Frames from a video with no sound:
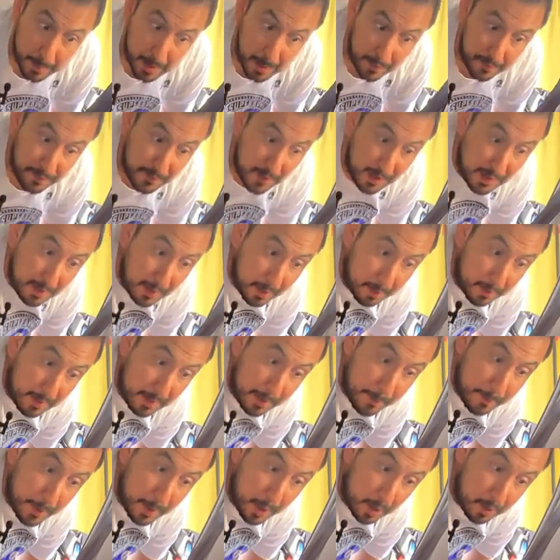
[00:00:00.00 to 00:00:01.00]
going to feed the
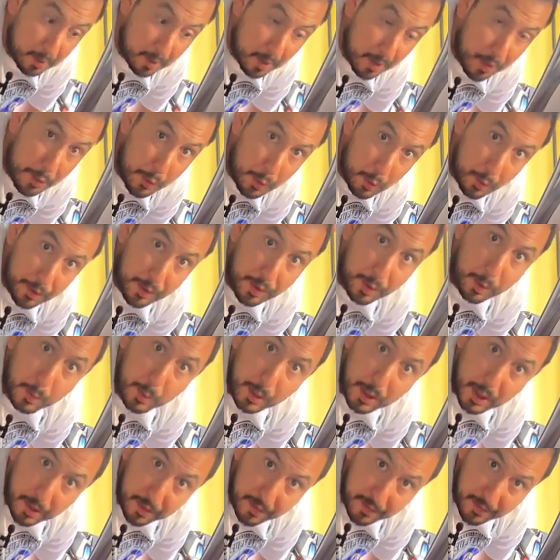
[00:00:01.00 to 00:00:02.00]
seatbelt through the
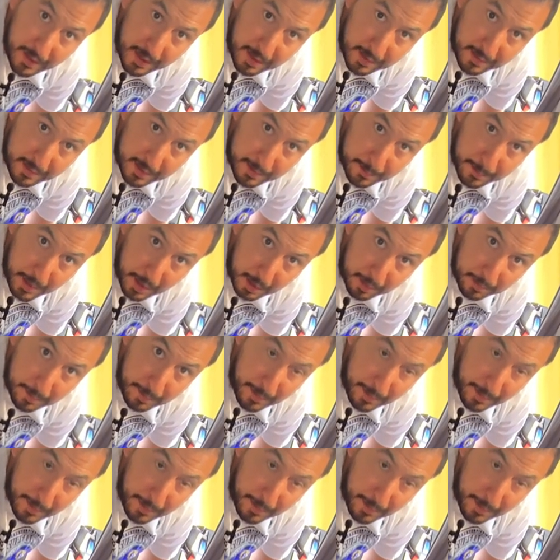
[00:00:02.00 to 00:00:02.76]
rear-facing belt